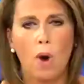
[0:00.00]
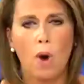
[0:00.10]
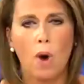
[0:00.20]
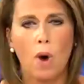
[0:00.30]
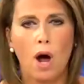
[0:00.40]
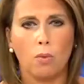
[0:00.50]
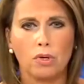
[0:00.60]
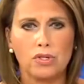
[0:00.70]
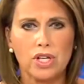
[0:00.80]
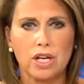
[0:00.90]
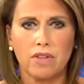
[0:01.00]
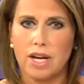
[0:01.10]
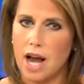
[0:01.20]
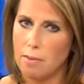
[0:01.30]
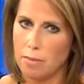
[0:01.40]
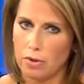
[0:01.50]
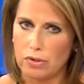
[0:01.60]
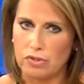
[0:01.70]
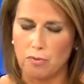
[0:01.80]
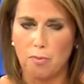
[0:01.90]
Meanwhile, we're seeing the
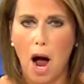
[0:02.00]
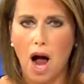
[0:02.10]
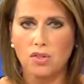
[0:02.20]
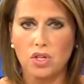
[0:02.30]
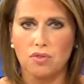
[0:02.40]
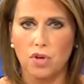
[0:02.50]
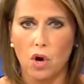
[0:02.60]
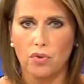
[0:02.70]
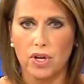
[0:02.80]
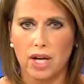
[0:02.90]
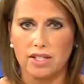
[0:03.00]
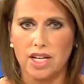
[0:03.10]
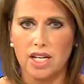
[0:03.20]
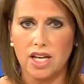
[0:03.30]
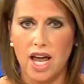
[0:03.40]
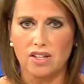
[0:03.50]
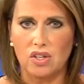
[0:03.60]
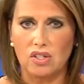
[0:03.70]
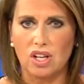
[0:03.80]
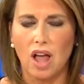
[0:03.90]
numbers of positive COVID-19
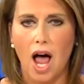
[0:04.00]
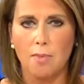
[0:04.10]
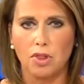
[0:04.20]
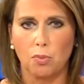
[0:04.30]
cases climb at the